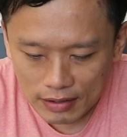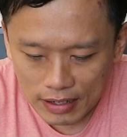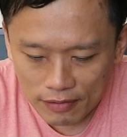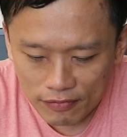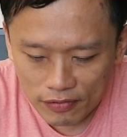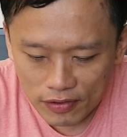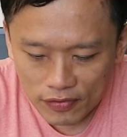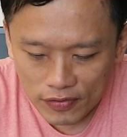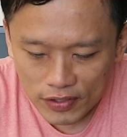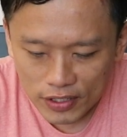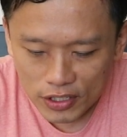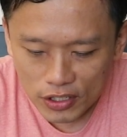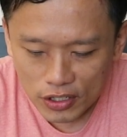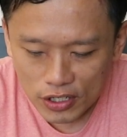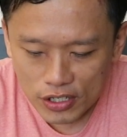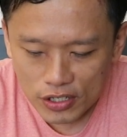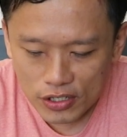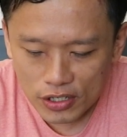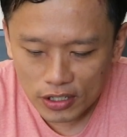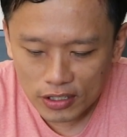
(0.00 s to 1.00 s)
At
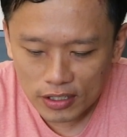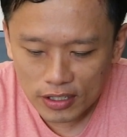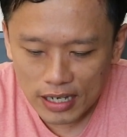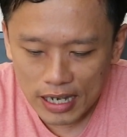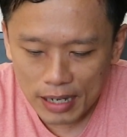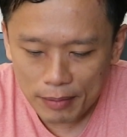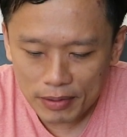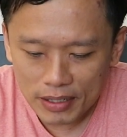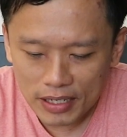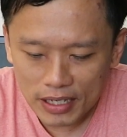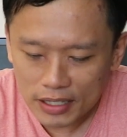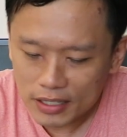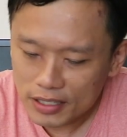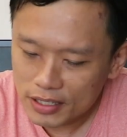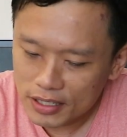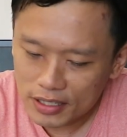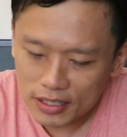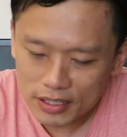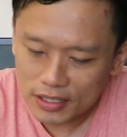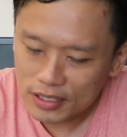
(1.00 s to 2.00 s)
$15, I'm
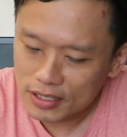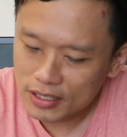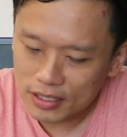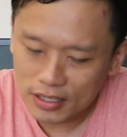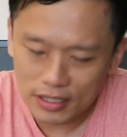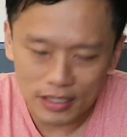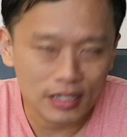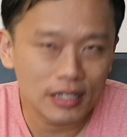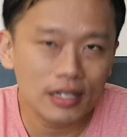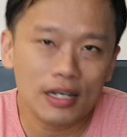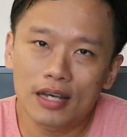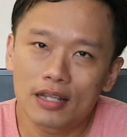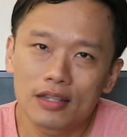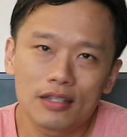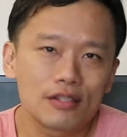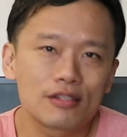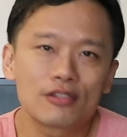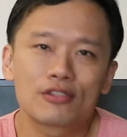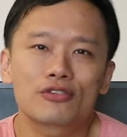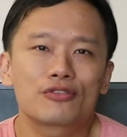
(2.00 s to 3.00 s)
getting a
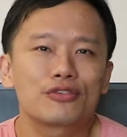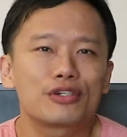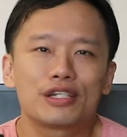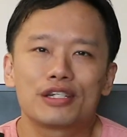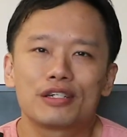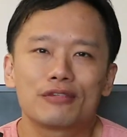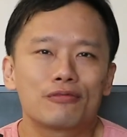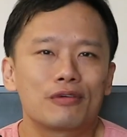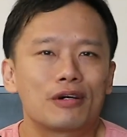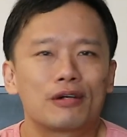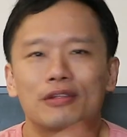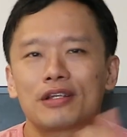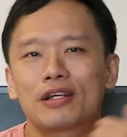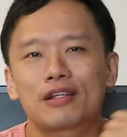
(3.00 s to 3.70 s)
colored screen. Wow,